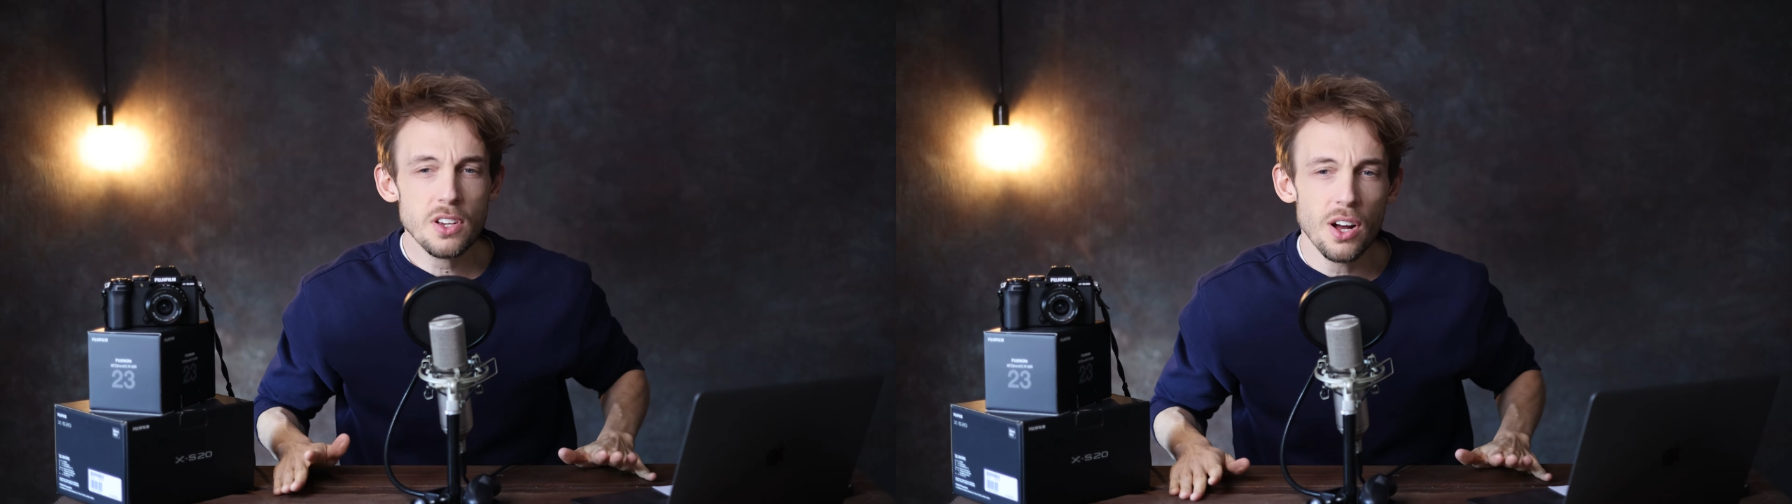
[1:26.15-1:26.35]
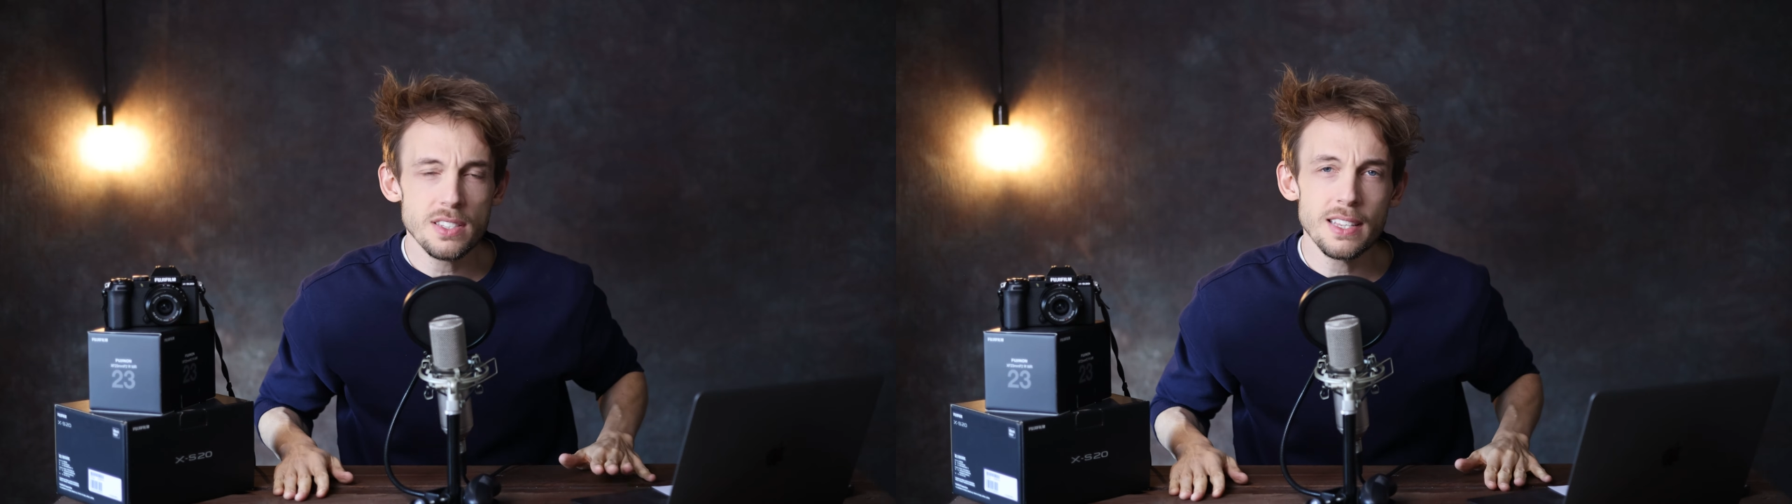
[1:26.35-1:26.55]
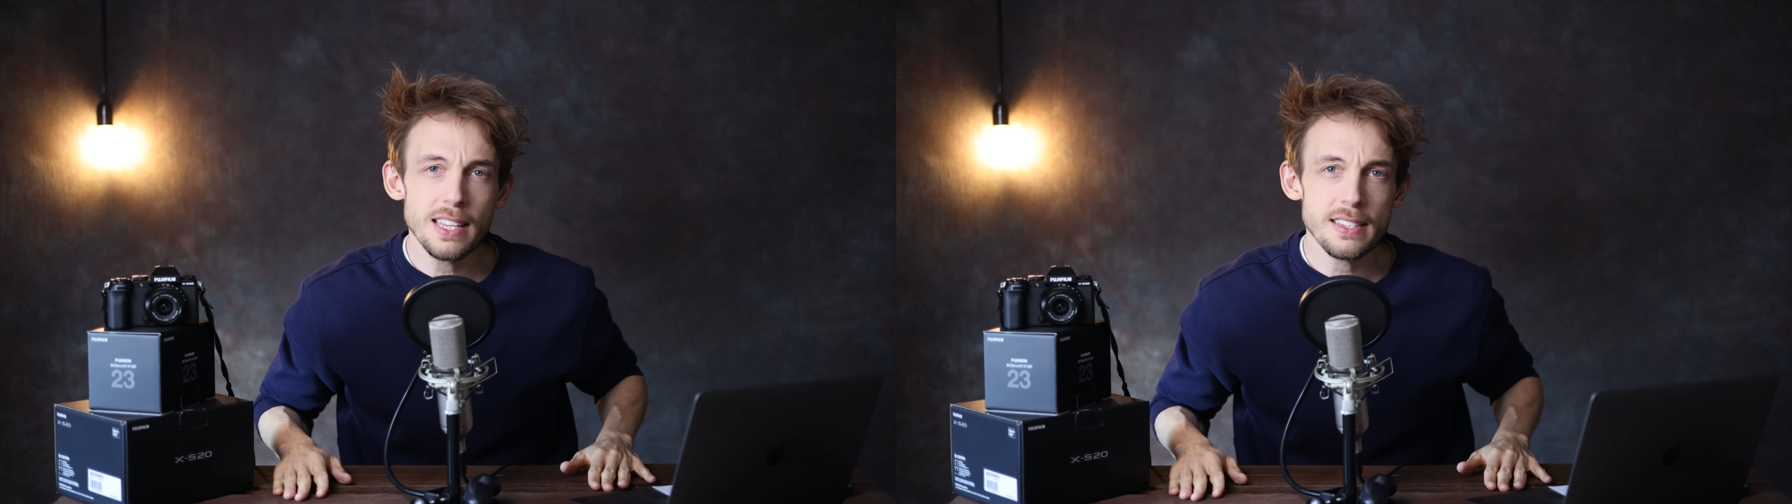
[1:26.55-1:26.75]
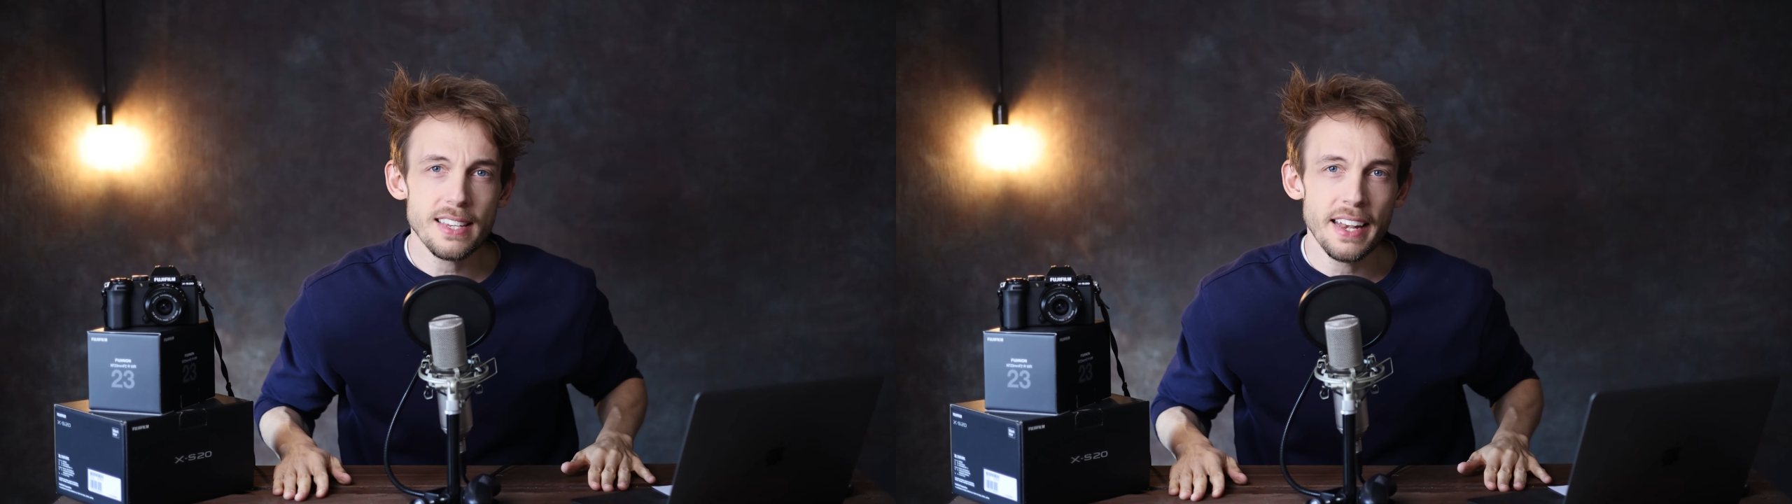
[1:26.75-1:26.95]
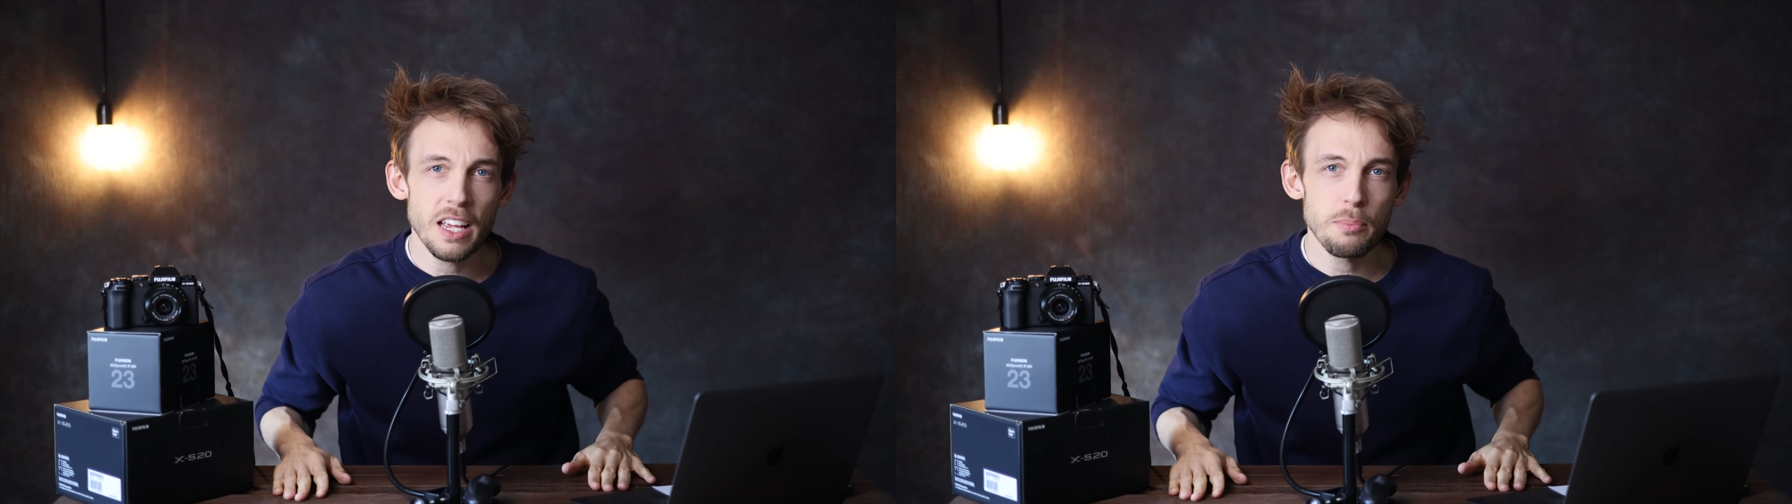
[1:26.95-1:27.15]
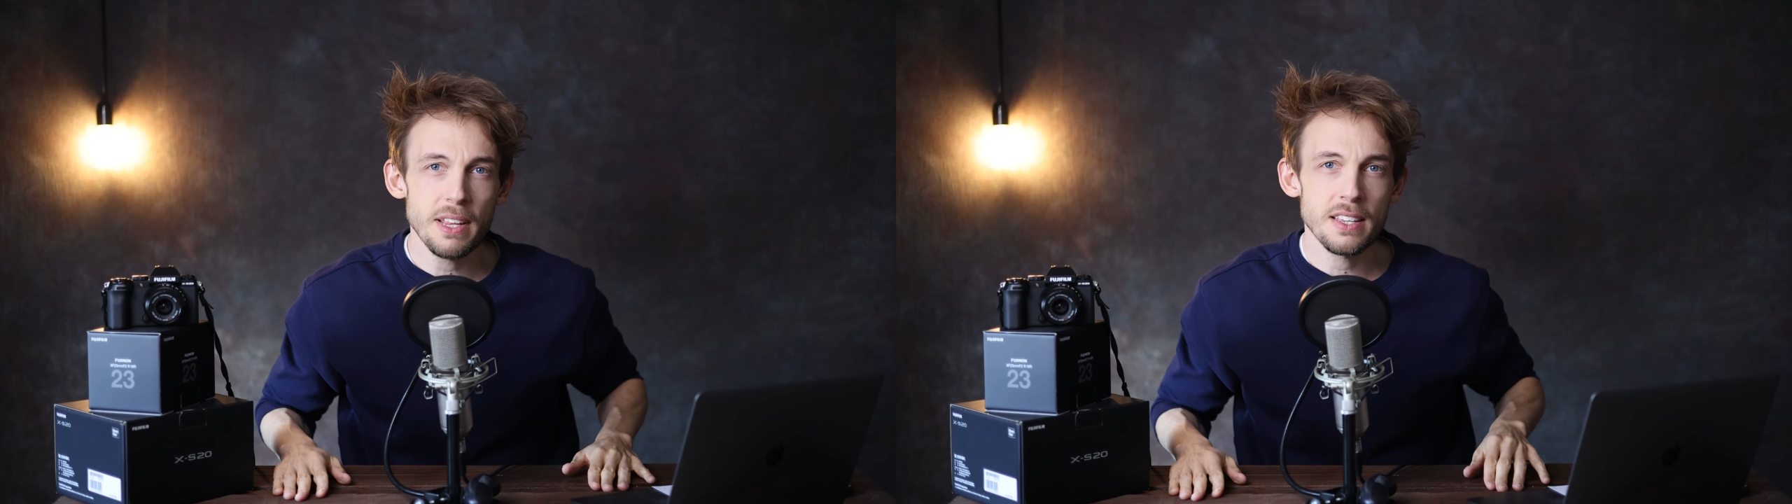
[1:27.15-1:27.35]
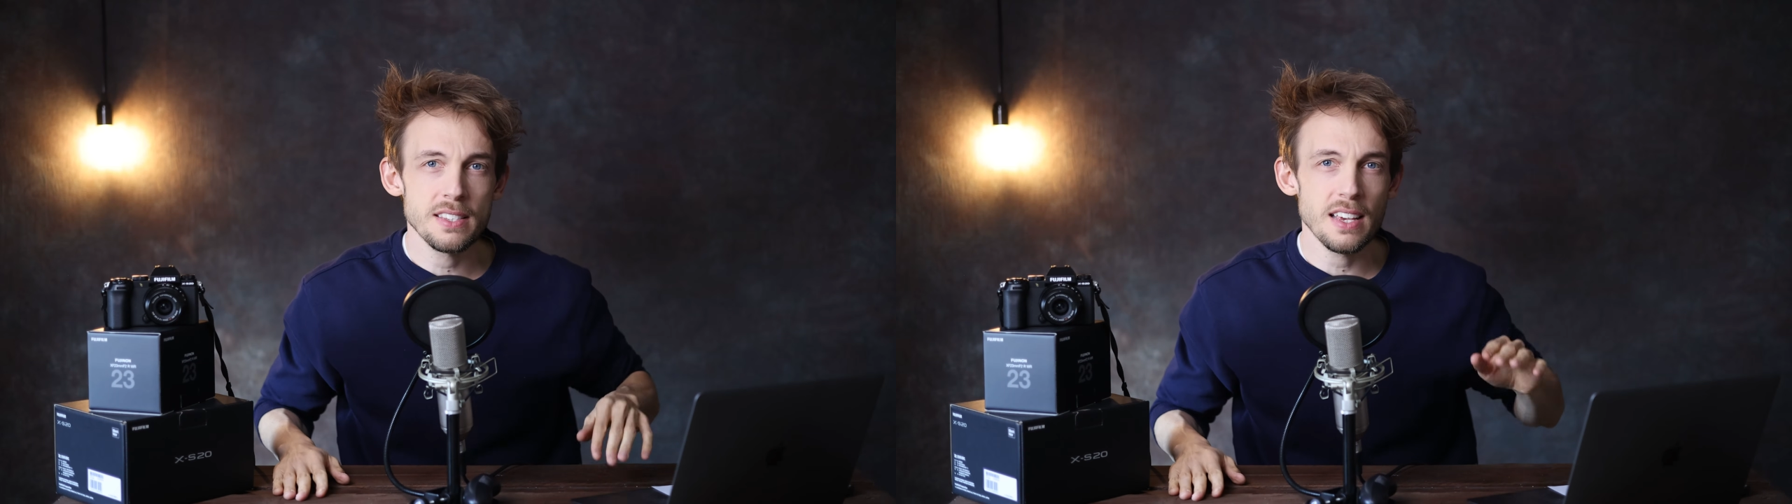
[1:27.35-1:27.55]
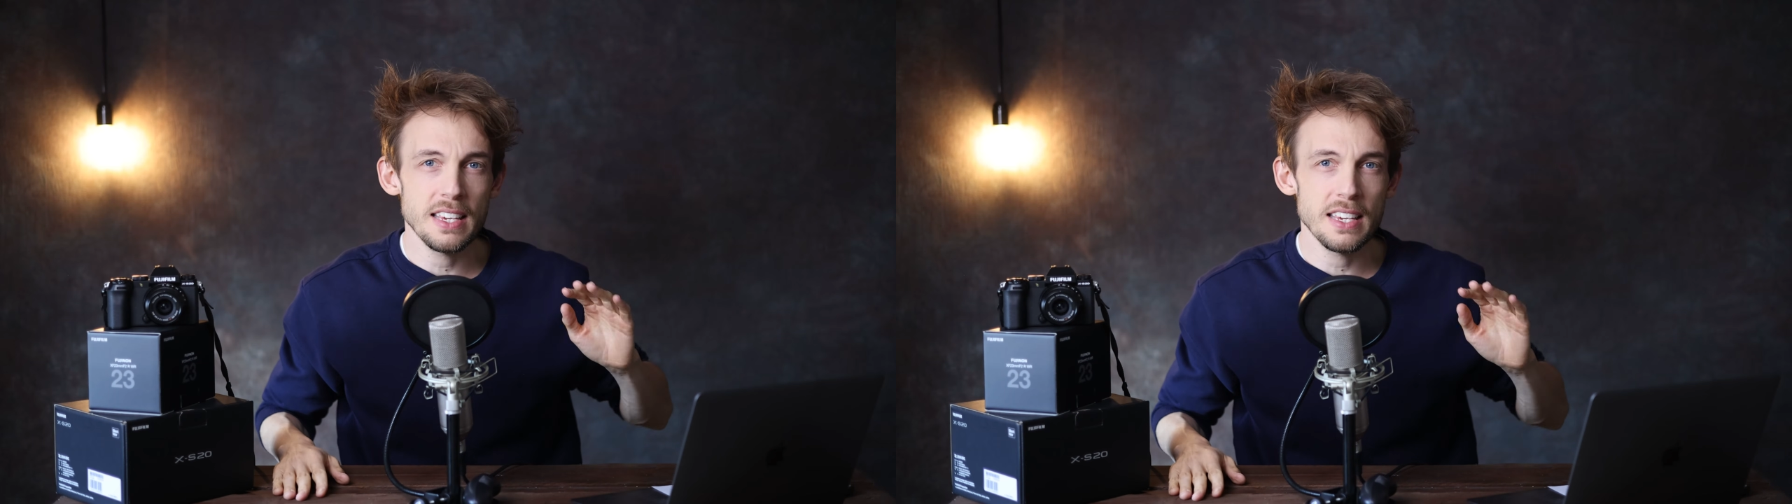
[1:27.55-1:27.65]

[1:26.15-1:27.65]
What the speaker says: constantly sending me this